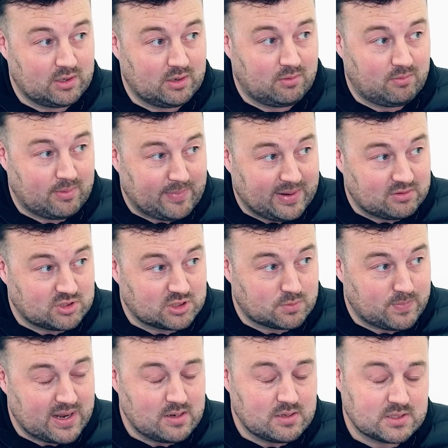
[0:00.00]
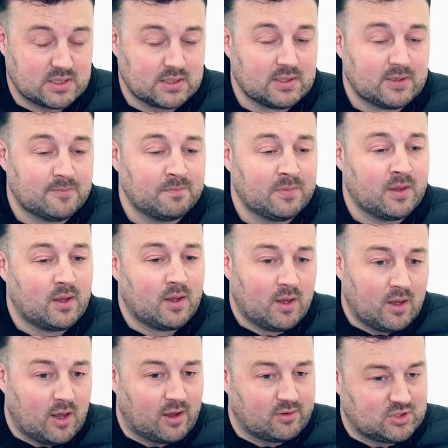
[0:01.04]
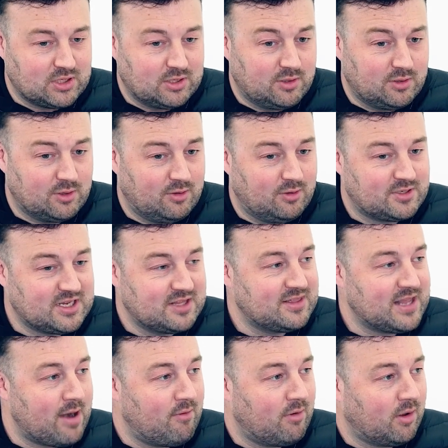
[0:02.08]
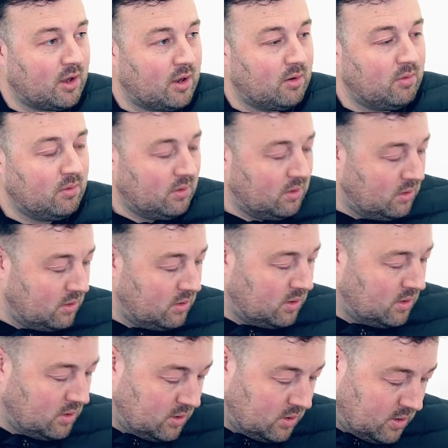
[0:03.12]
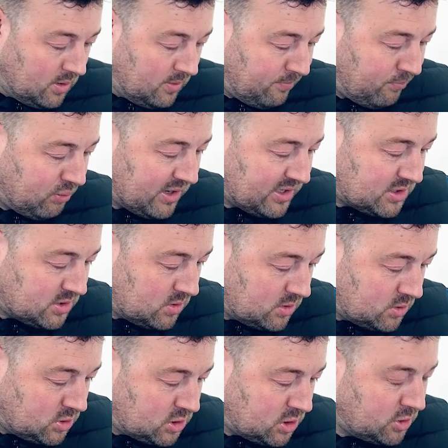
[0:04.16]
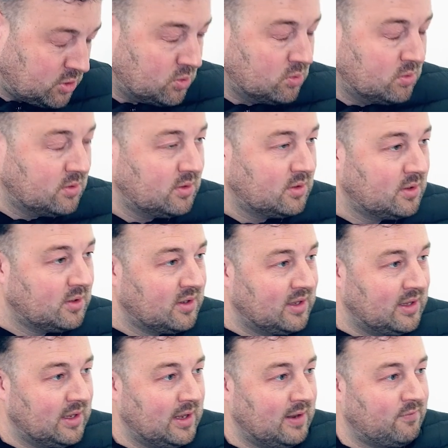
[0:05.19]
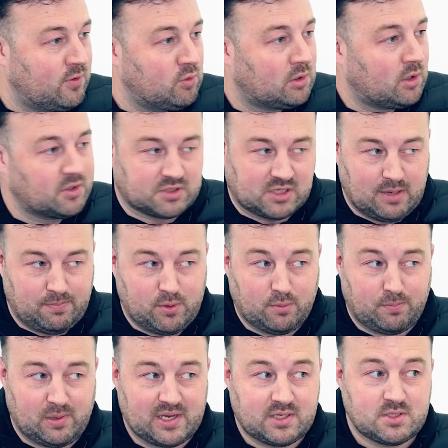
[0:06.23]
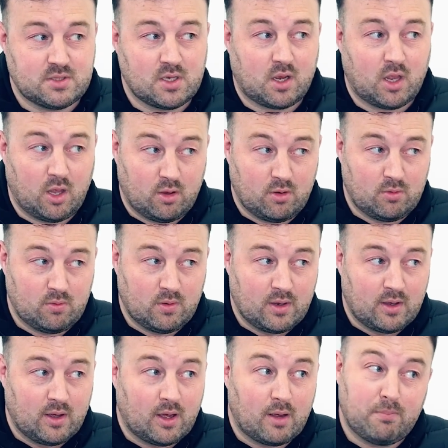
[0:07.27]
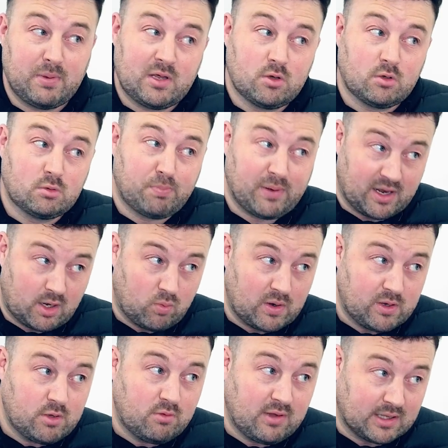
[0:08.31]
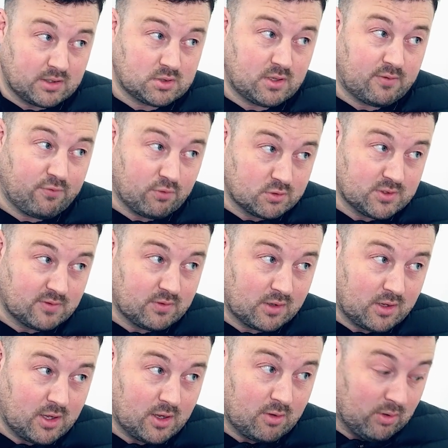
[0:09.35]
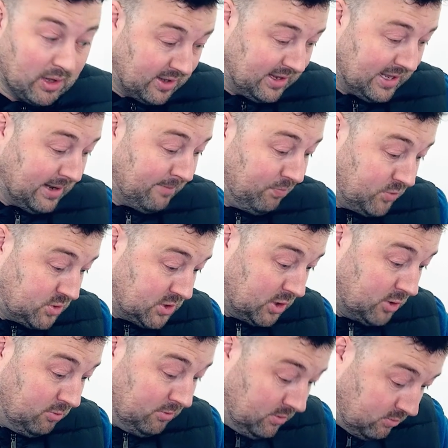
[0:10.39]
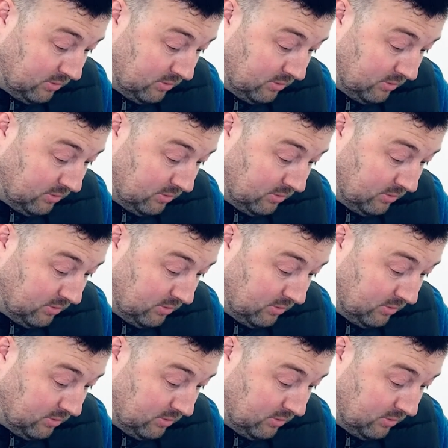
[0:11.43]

you're about to spend. Obviously, you sit there and go, press 2 if you would like to keep your place in the queue and be called back when you get to the front of the queue. Yep, 2,